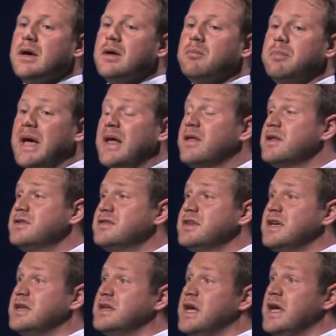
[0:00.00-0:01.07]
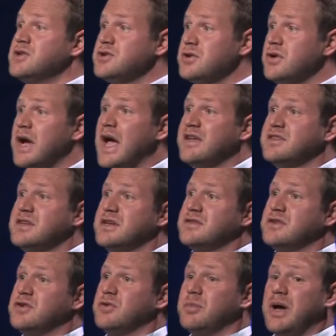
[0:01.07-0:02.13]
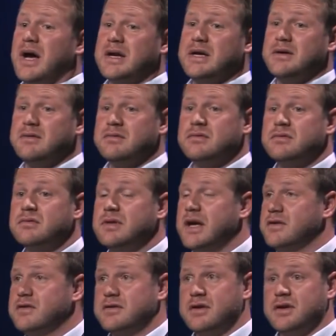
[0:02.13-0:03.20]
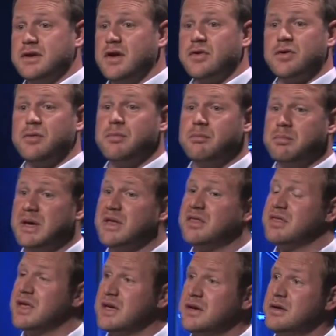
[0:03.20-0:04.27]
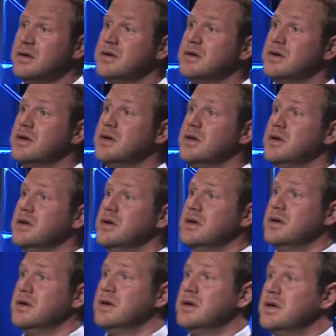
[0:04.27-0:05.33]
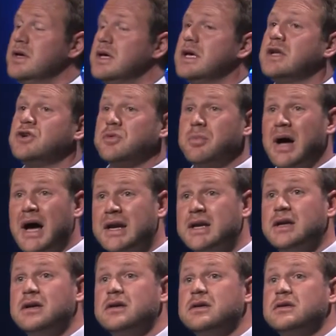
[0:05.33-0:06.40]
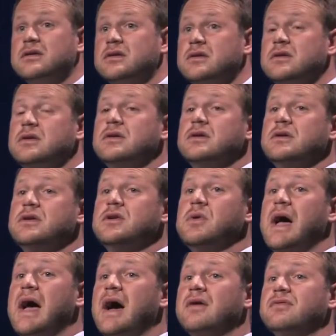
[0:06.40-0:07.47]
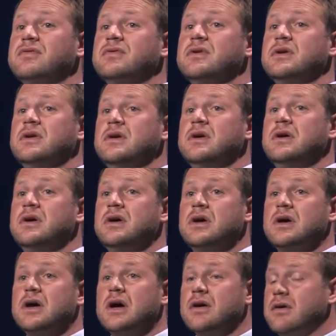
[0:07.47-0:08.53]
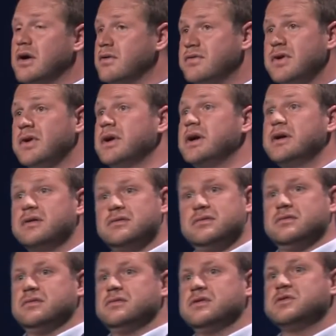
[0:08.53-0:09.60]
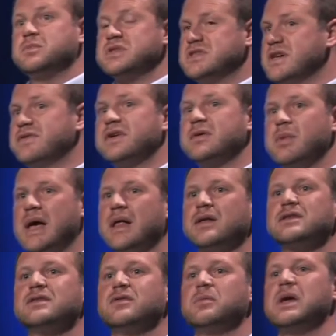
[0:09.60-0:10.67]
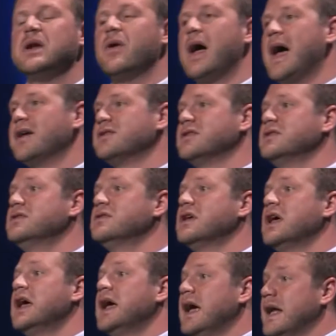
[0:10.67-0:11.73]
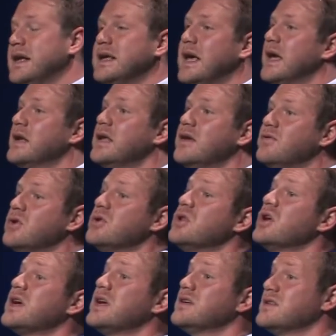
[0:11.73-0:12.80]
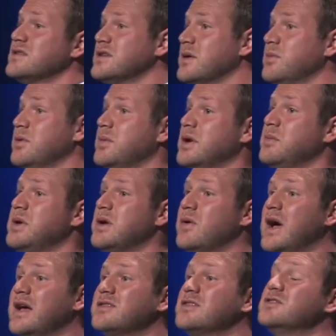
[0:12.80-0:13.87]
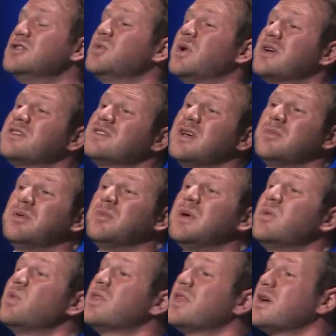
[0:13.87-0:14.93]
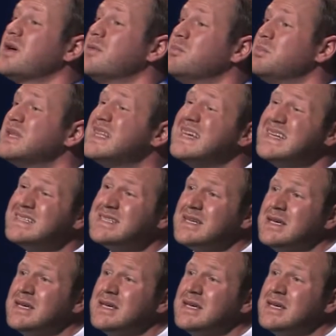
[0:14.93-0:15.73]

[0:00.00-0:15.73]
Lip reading: Balance in nature as it is in your body, that's another big thing. In your body, you have a very specific balance of amino acids. And again, if you're looking to supplement amino acids, you want to supplement with a complete